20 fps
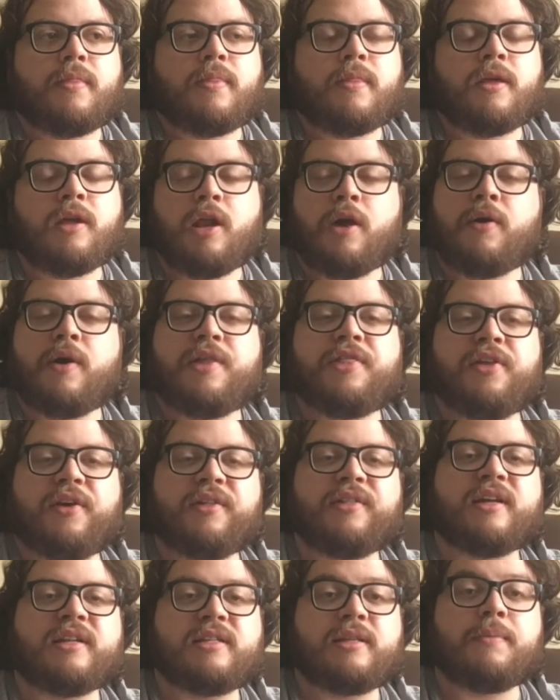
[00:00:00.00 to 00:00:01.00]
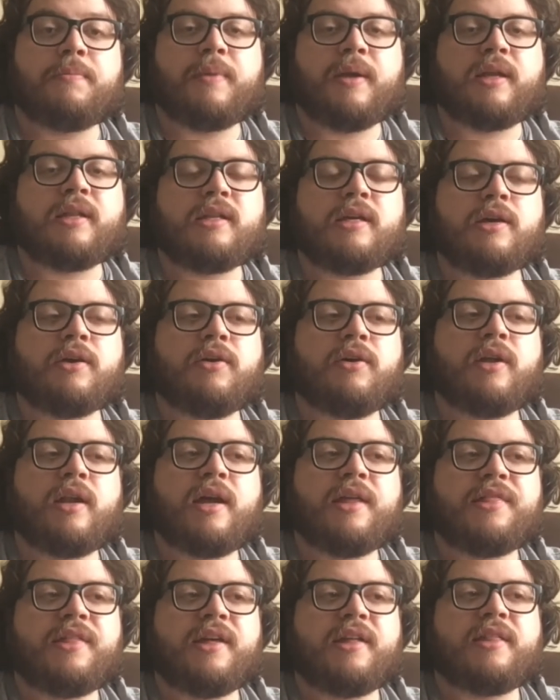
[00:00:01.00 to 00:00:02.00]
you know, I think that's a big deal. And
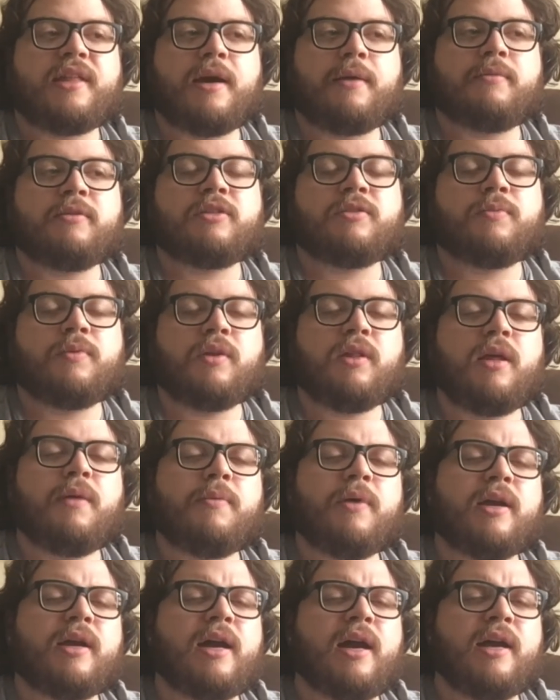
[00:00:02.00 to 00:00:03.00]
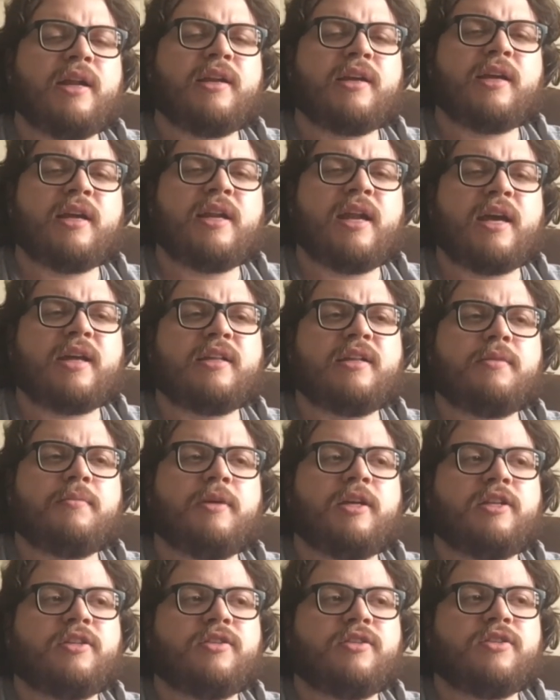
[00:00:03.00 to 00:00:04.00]
I think that was really what kind of connected
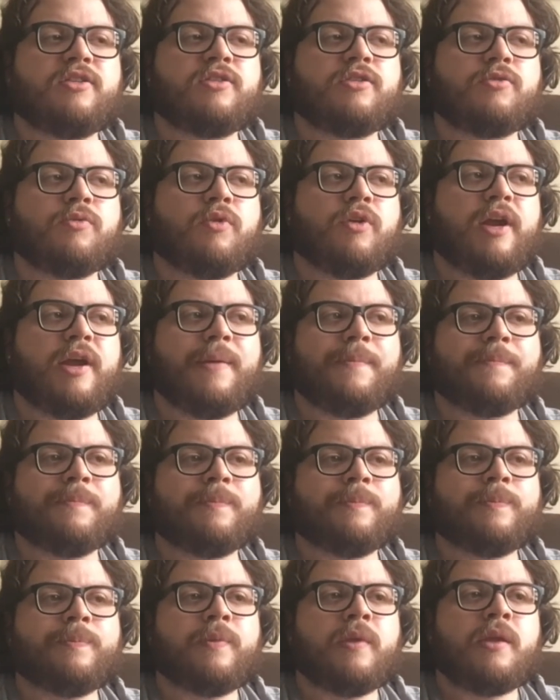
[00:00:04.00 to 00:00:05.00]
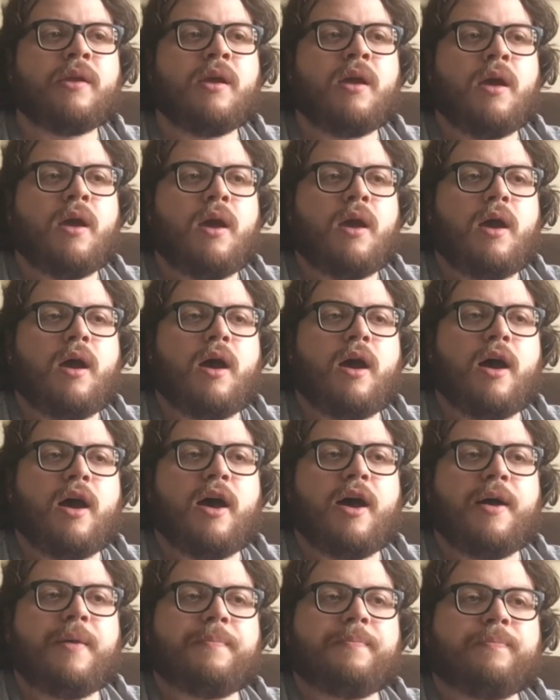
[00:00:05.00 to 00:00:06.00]
me to the story.
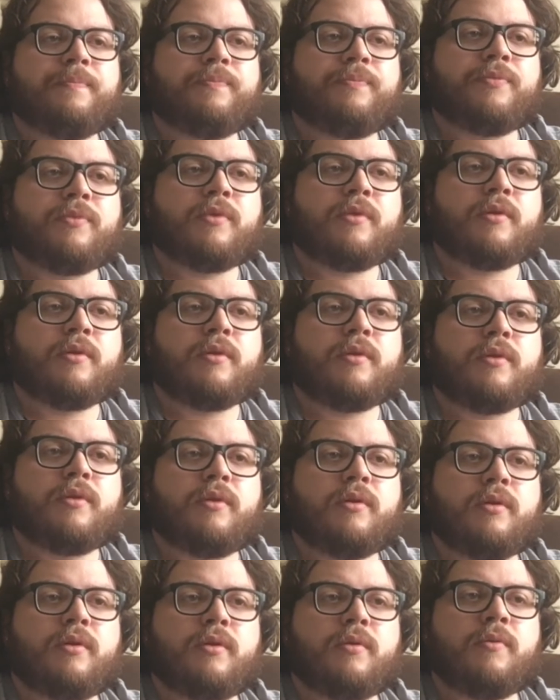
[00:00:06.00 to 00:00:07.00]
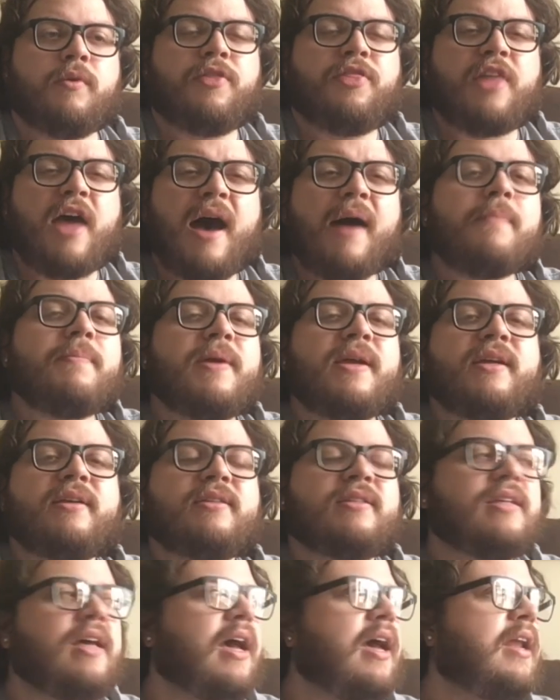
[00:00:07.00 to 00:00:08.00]
Um, with that being
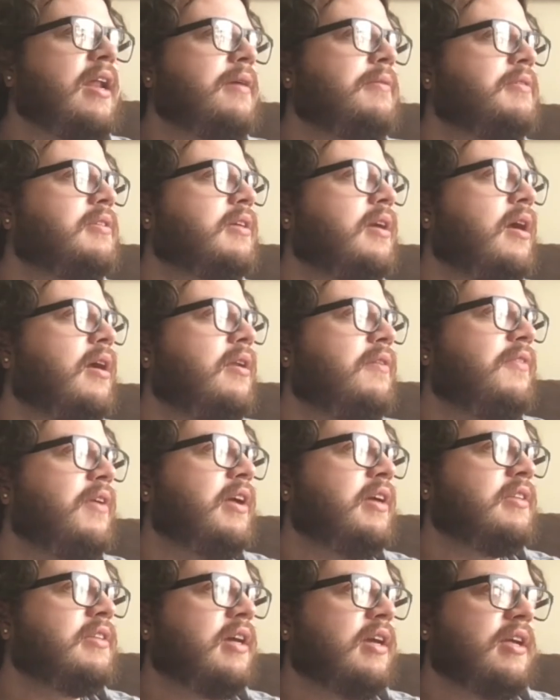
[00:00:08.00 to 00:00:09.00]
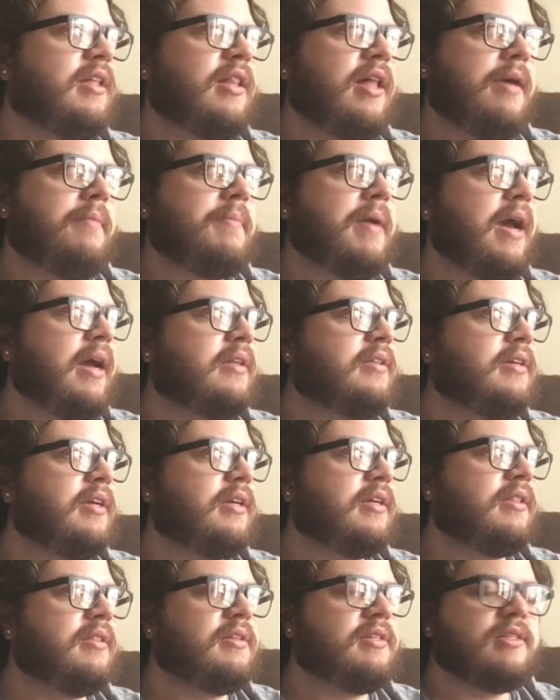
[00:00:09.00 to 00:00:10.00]
said, it was kind of
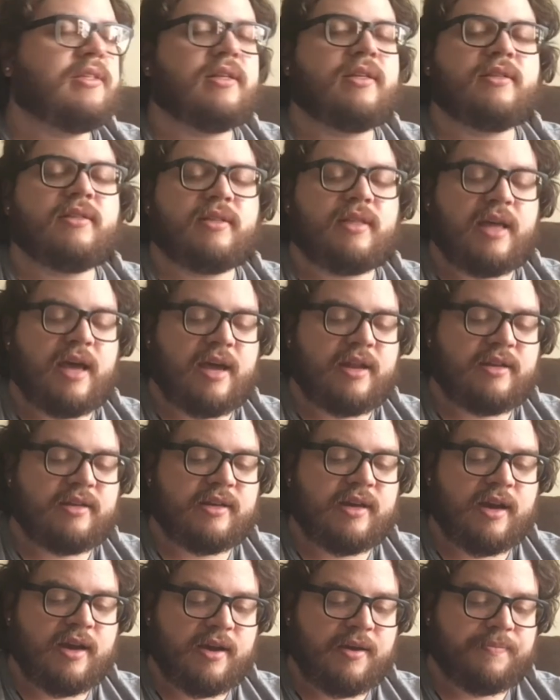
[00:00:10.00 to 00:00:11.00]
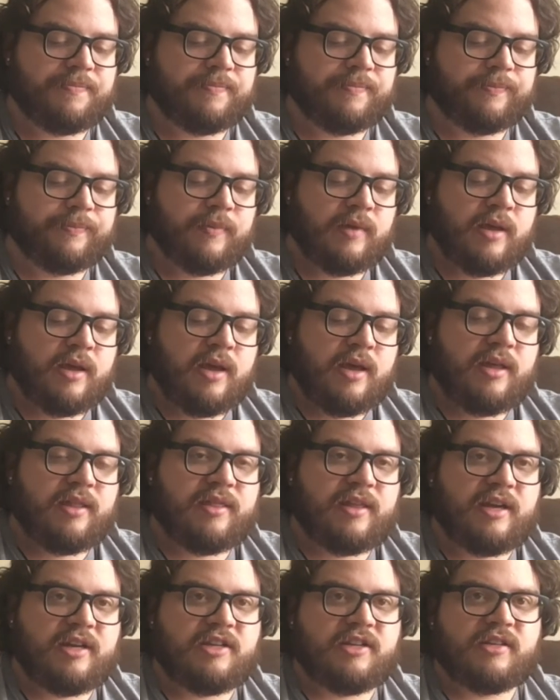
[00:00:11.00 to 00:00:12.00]
anticlimactic in the sense that um,
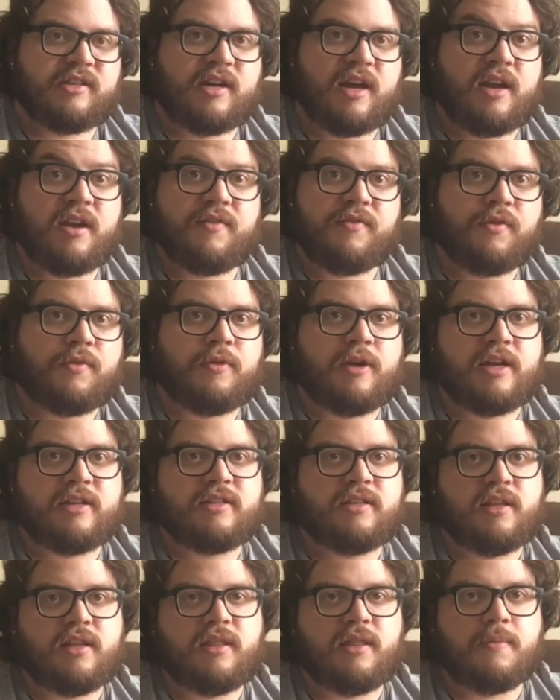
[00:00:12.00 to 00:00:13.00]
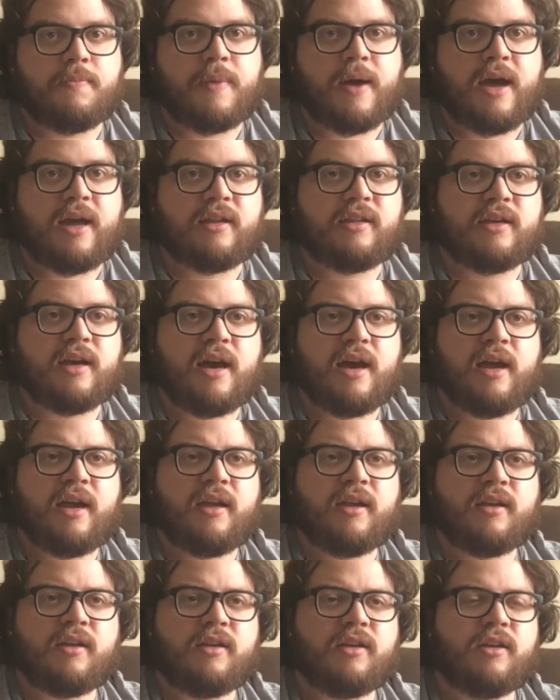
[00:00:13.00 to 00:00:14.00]
they just kind of arrested the bad guy.
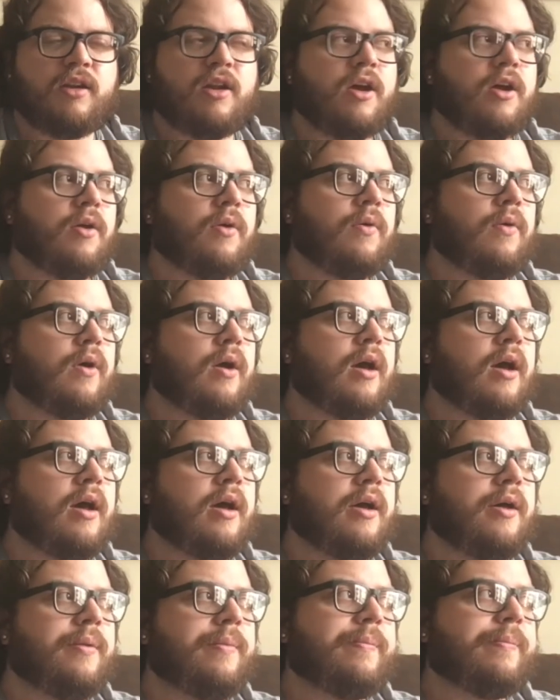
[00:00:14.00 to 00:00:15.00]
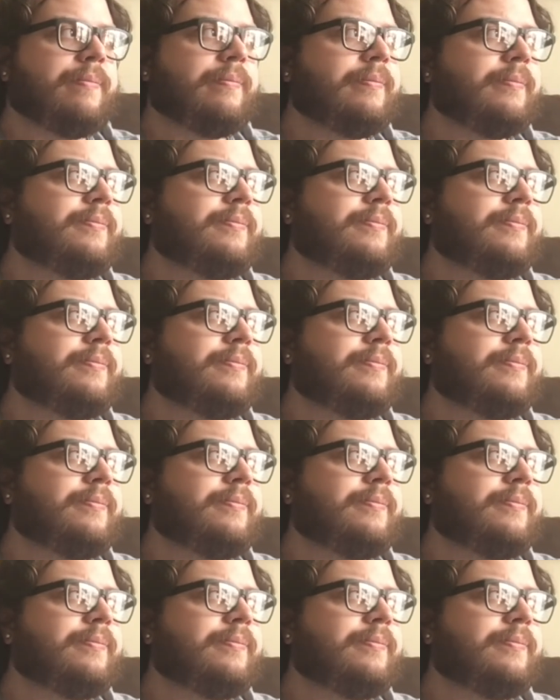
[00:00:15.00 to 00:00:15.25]
You know, um,